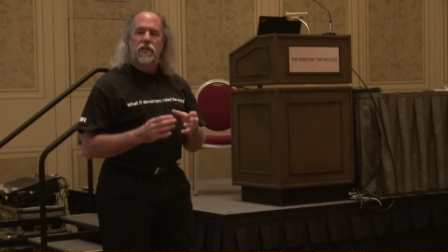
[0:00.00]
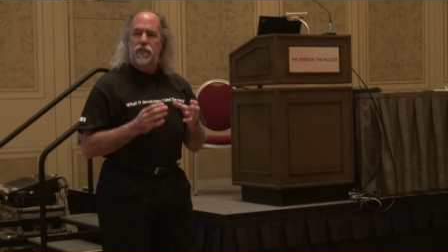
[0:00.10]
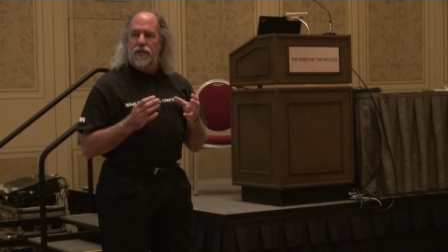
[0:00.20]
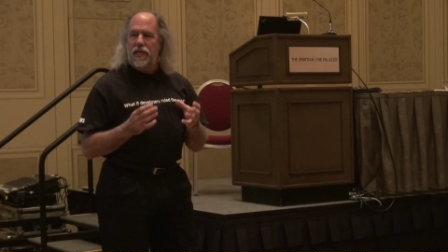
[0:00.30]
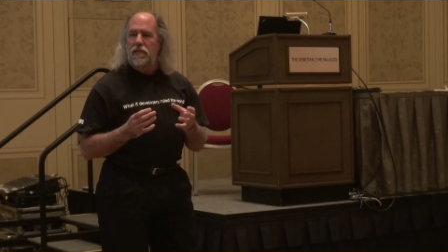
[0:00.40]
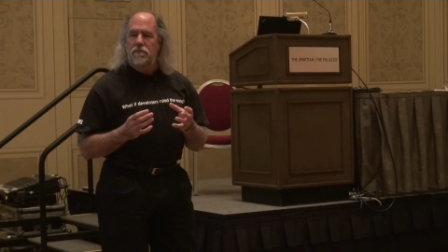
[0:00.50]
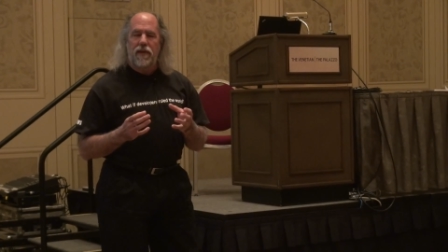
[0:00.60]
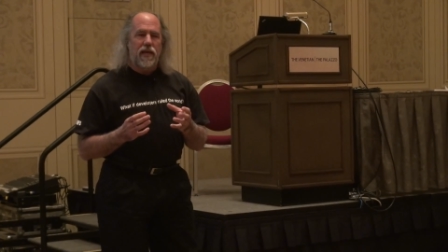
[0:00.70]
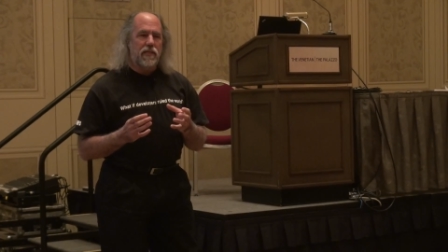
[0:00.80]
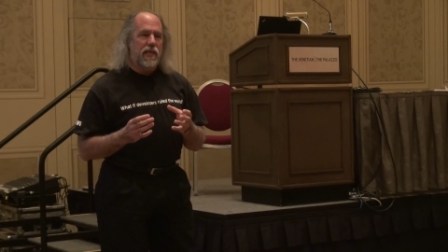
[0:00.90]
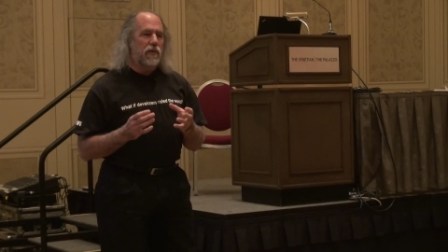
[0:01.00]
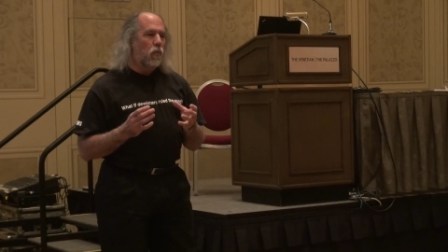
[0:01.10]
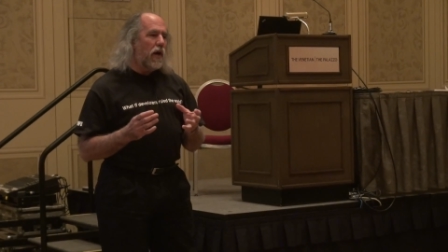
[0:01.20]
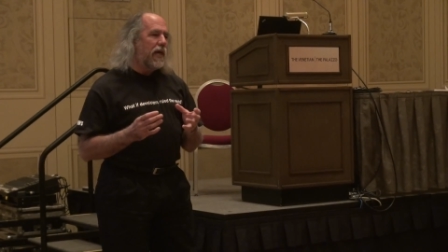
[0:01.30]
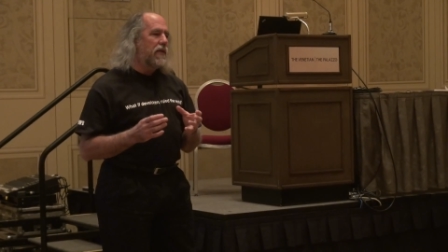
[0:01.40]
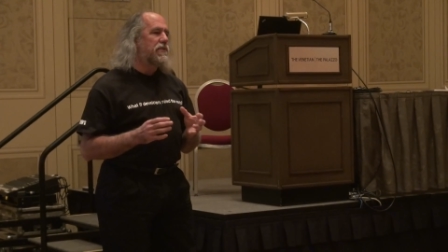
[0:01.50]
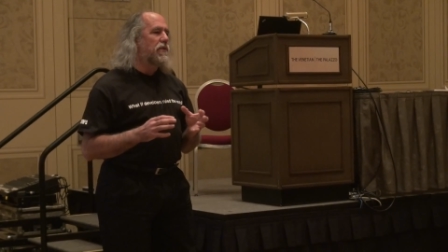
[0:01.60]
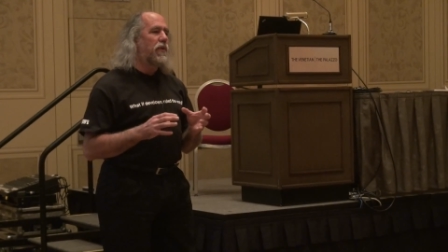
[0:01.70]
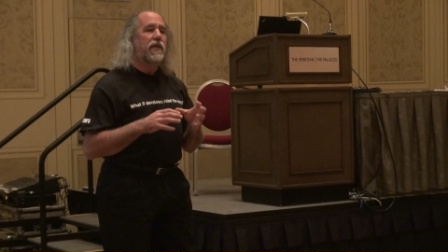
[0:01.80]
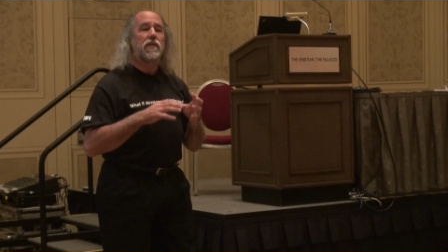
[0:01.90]
to innovate in ways
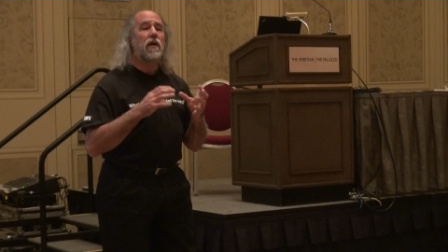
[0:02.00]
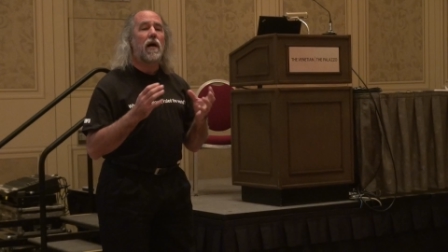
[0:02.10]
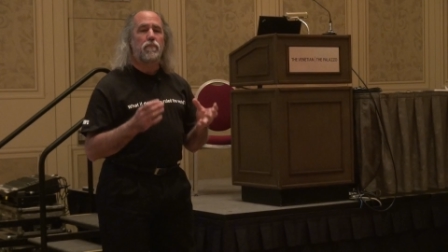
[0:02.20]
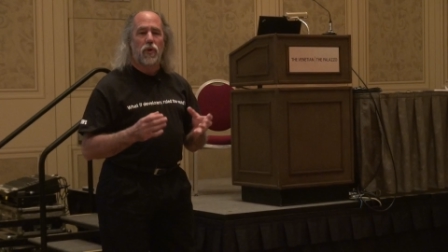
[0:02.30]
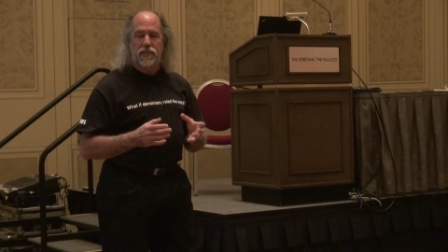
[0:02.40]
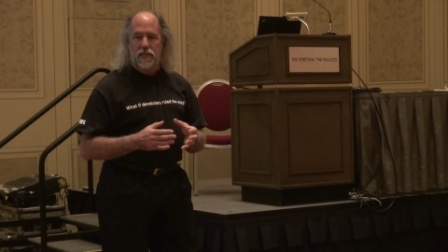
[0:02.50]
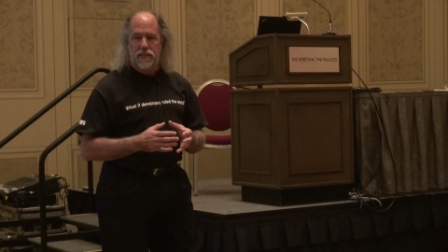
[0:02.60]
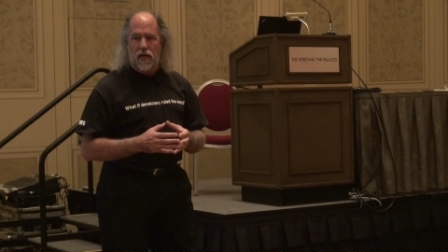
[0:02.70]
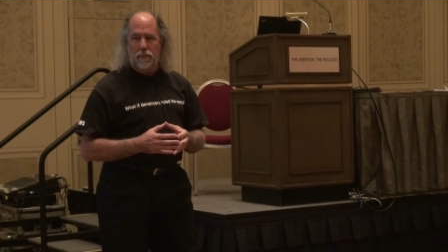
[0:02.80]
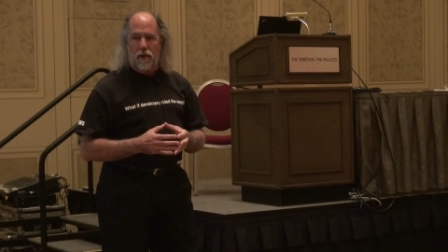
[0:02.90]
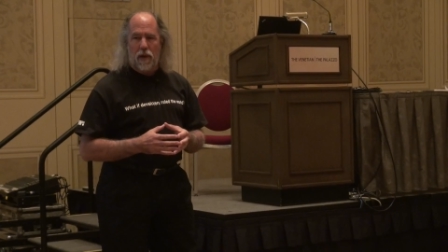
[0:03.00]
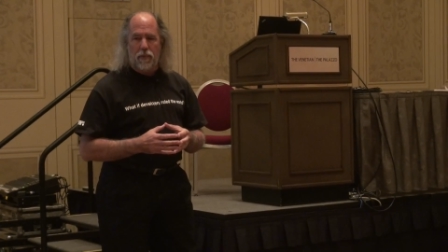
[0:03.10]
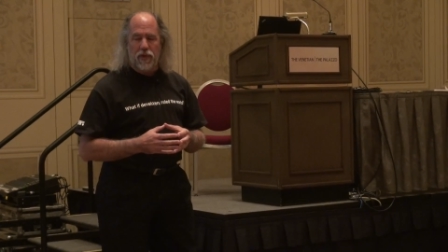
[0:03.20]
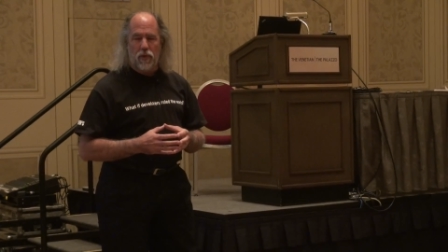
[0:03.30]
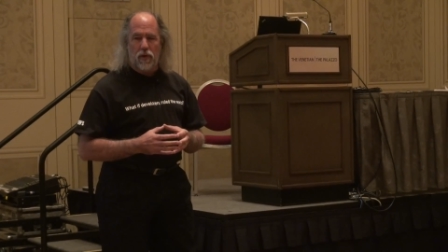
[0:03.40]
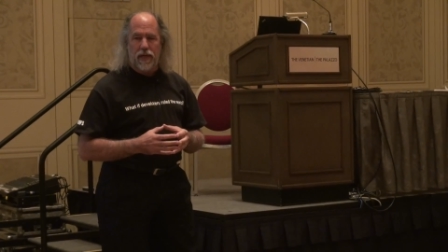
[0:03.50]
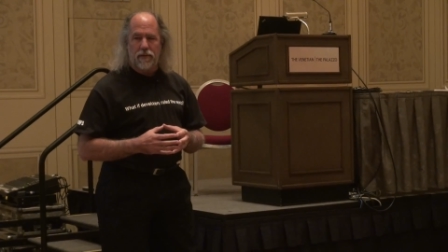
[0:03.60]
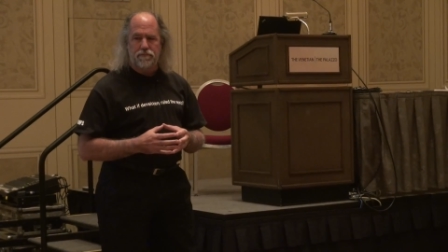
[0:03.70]
that we cannot predict a priori.